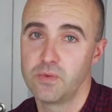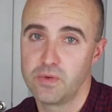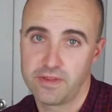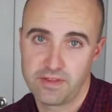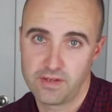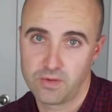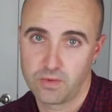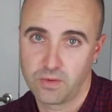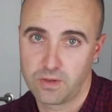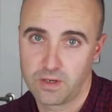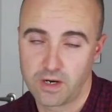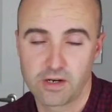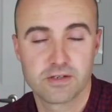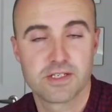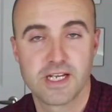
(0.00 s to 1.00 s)
with your
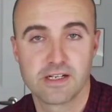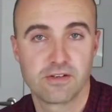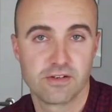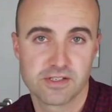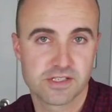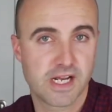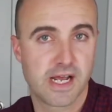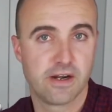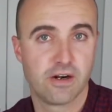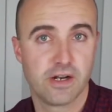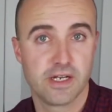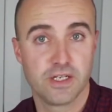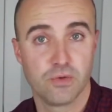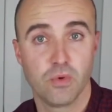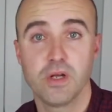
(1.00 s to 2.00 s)
architect or designer
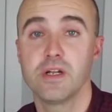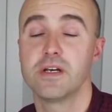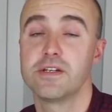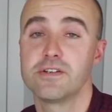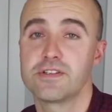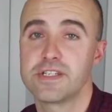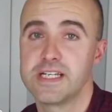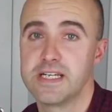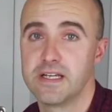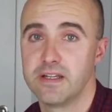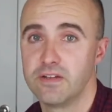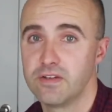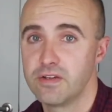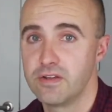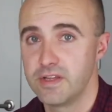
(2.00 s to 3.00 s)
and you want to
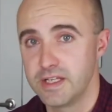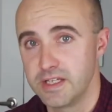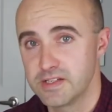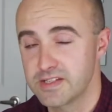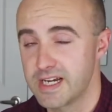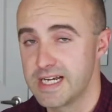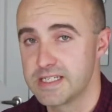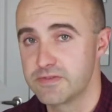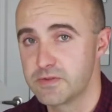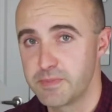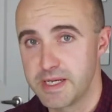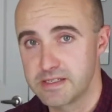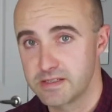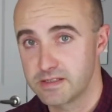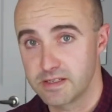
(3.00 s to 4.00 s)
understand the size of
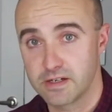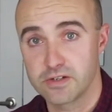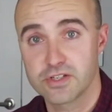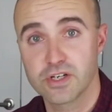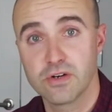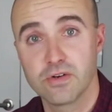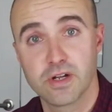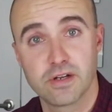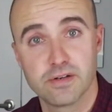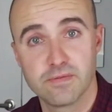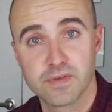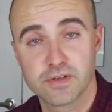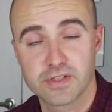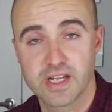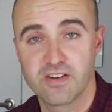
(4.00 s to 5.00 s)
spaces that are shown on
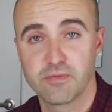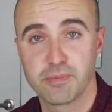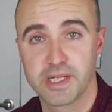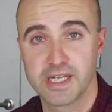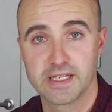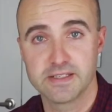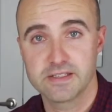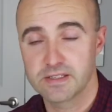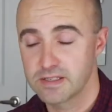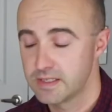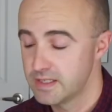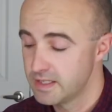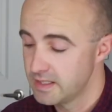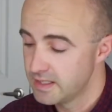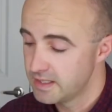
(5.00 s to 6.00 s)
your set of plans,
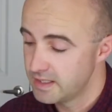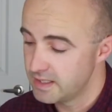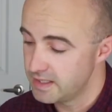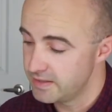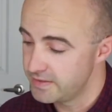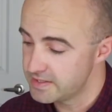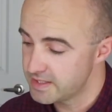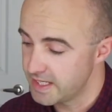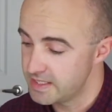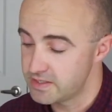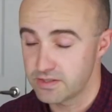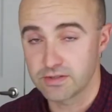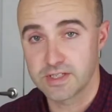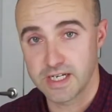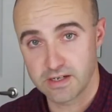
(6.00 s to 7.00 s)
in this case,
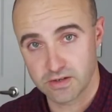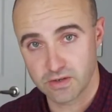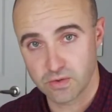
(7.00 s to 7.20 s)
you'll take your